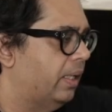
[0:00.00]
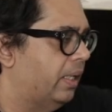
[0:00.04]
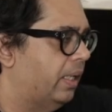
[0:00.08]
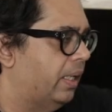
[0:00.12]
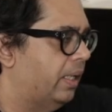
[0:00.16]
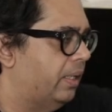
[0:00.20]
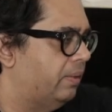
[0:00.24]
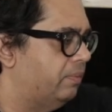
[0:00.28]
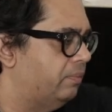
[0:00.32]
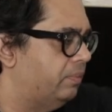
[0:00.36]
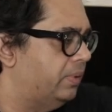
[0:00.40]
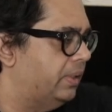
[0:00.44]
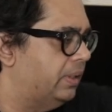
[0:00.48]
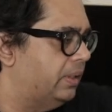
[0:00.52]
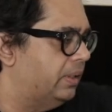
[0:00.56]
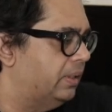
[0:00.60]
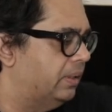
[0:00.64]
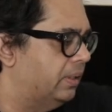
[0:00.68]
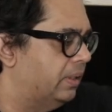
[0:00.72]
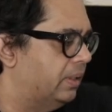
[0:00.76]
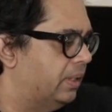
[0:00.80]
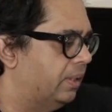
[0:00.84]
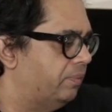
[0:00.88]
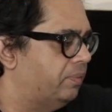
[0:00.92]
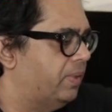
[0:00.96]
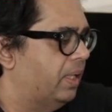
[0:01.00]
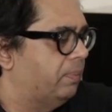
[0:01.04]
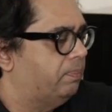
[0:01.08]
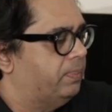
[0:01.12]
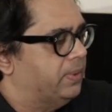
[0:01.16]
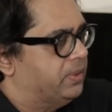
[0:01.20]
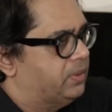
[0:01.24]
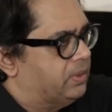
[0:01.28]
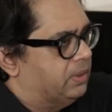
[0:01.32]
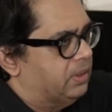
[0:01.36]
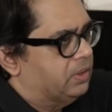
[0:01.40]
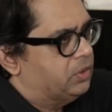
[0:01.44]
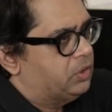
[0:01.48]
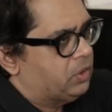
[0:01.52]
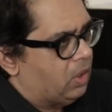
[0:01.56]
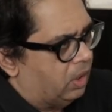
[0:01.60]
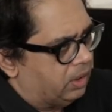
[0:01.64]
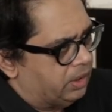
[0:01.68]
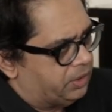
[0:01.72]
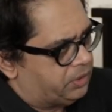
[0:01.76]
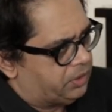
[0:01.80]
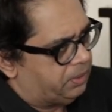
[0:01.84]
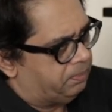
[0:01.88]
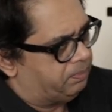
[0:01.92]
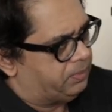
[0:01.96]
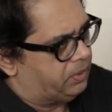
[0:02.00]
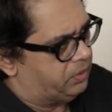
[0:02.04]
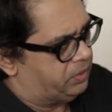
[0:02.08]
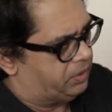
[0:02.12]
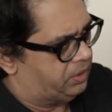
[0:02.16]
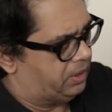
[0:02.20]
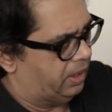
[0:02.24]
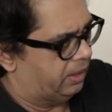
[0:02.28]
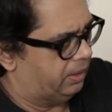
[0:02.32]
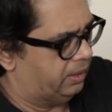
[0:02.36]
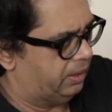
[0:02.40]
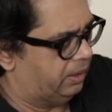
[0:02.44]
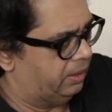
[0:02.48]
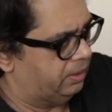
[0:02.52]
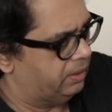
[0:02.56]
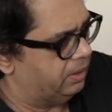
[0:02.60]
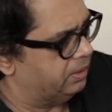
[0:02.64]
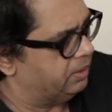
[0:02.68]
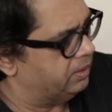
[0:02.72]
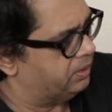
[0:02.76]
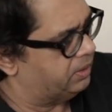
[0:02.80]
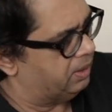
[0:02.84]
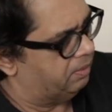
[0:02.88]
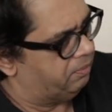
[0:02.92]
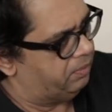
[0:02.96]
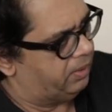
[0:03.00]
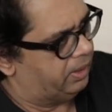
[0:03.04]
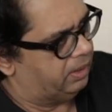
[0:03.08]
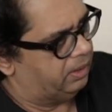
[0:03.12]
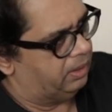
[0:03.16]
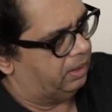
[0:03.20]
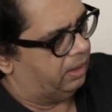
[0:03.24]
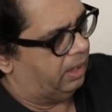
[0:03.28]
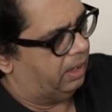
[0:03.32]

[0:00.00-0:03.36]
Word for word: and we give that person a scholarship to study somewhere